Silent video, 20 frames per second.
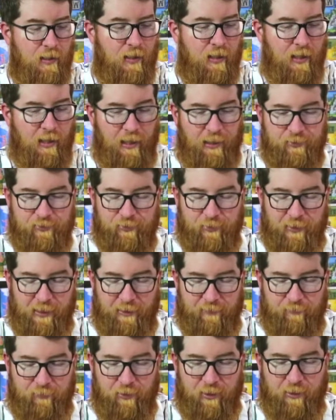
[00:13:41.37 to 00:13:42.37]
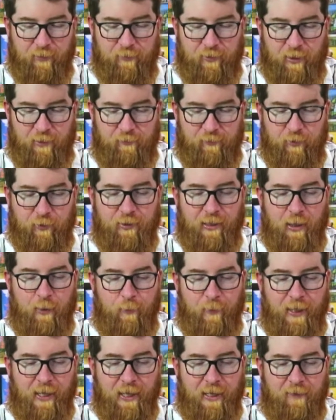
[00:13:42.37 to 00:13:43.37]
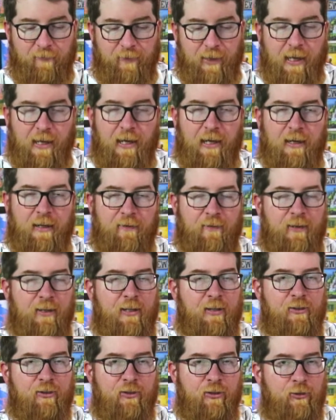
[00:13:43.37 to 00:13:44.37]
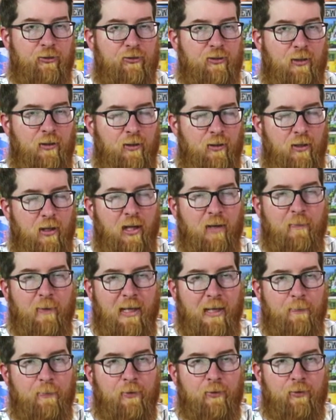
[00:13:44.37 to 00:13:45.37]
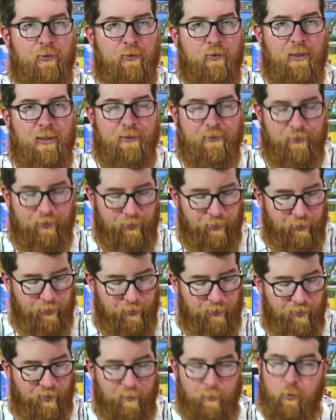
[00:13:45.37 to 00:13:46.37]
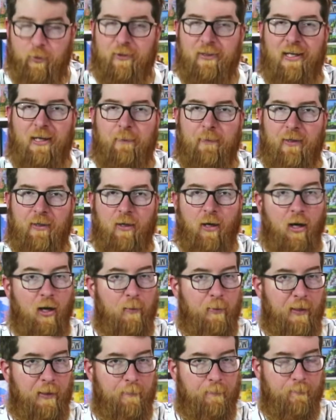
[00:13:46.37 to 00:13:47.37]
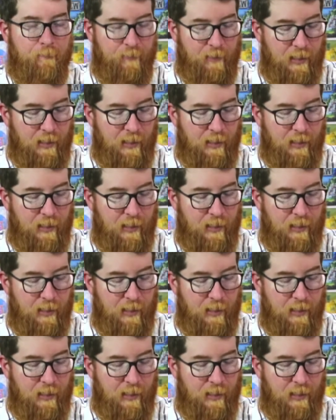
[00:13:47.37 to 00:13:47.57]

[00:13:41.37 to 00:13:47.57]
Uh, so it really kind of rode that wave, and I think introduced a lot of people into the board gaming hobby.